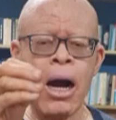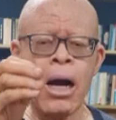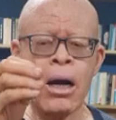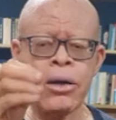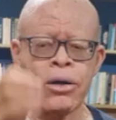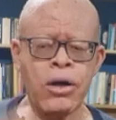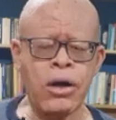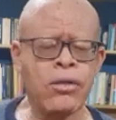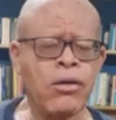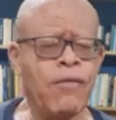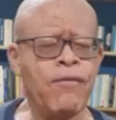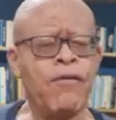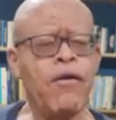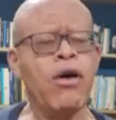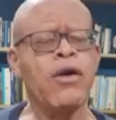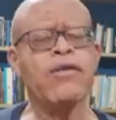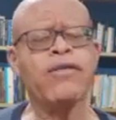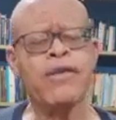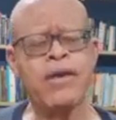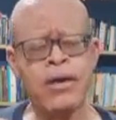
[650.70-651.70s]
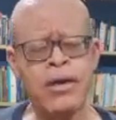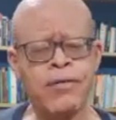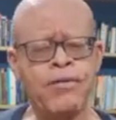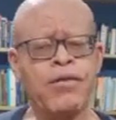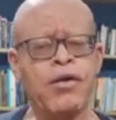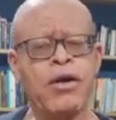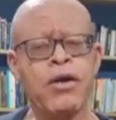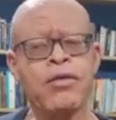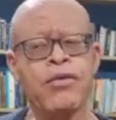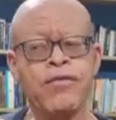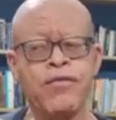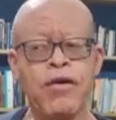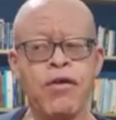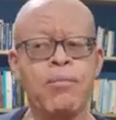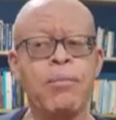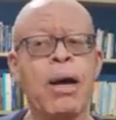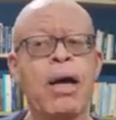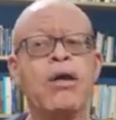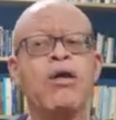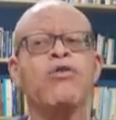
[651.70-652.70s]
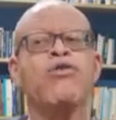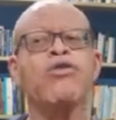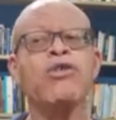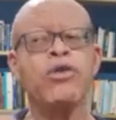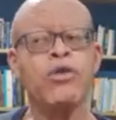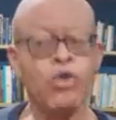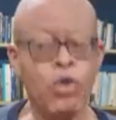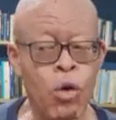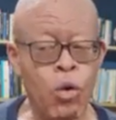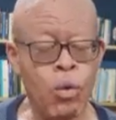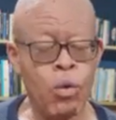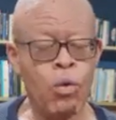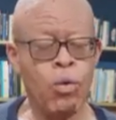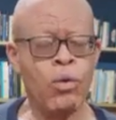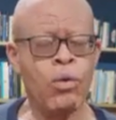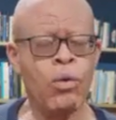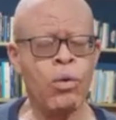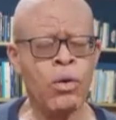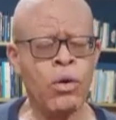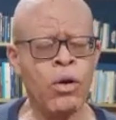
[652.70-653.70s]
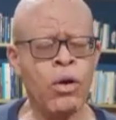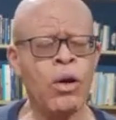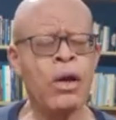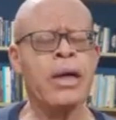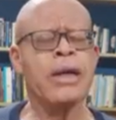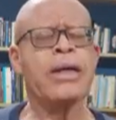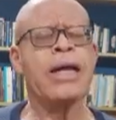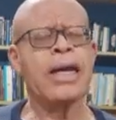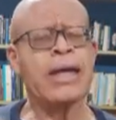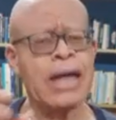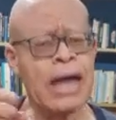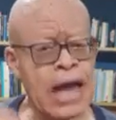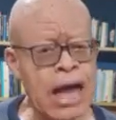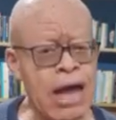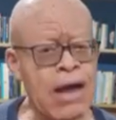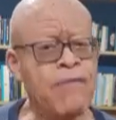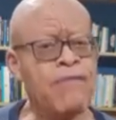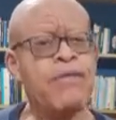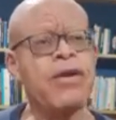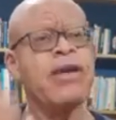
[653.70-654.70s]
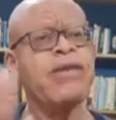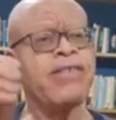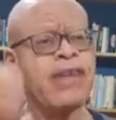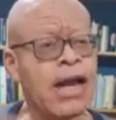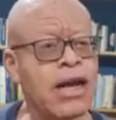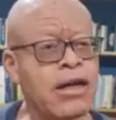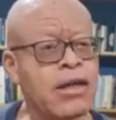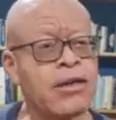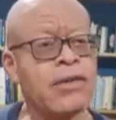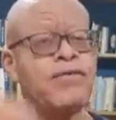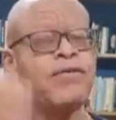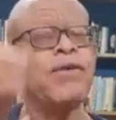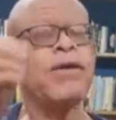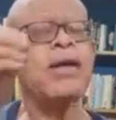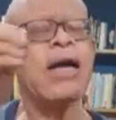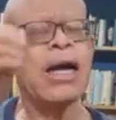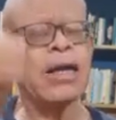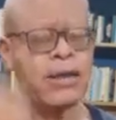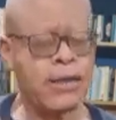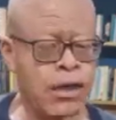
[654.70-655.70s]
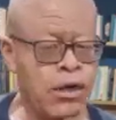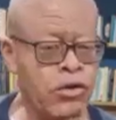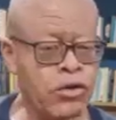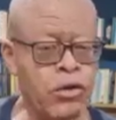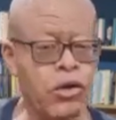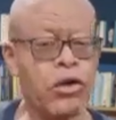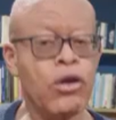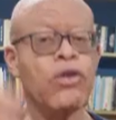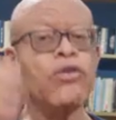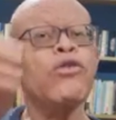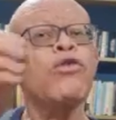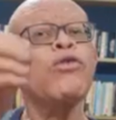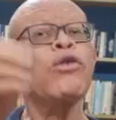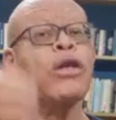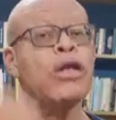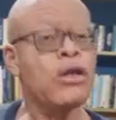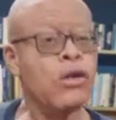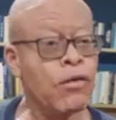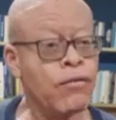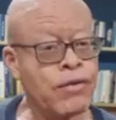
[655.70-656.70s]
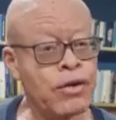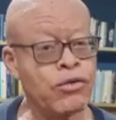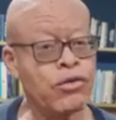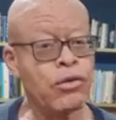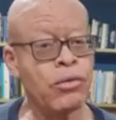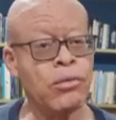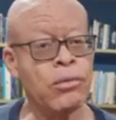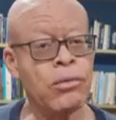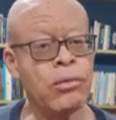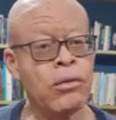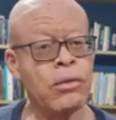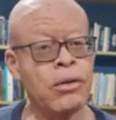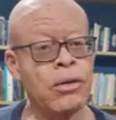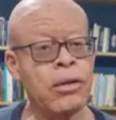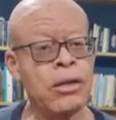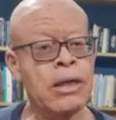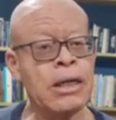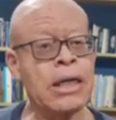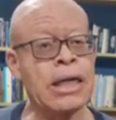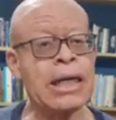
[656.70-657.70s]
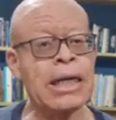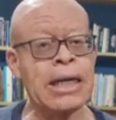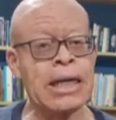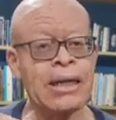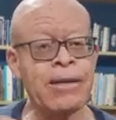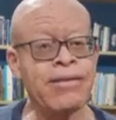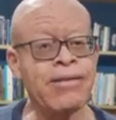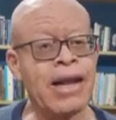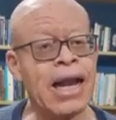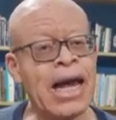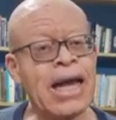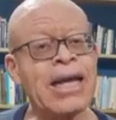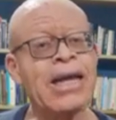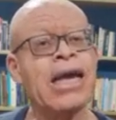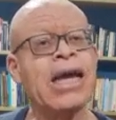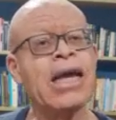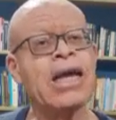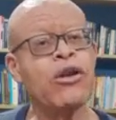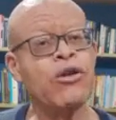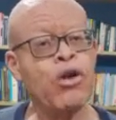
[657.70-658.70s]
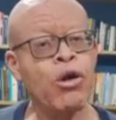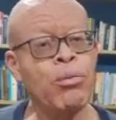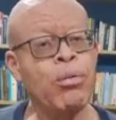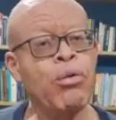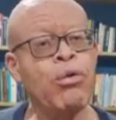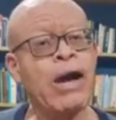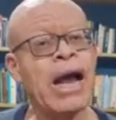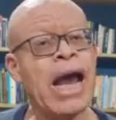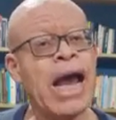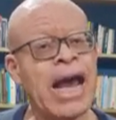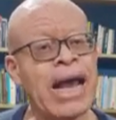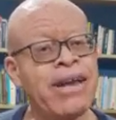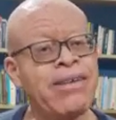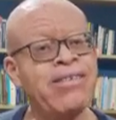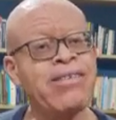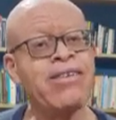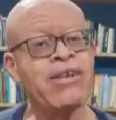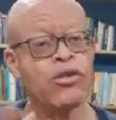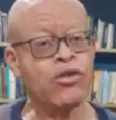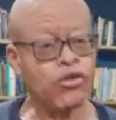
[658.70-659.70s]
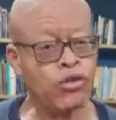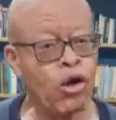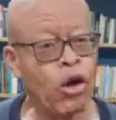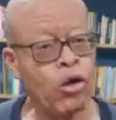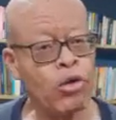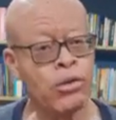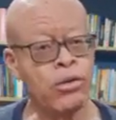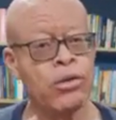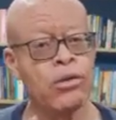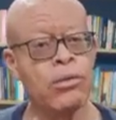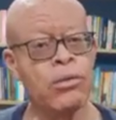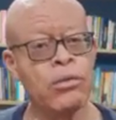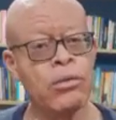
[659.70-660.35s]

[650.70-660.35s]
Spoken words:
those of us in the philosophy of biology know that every scientific and technological innovation is like a double-edged sword.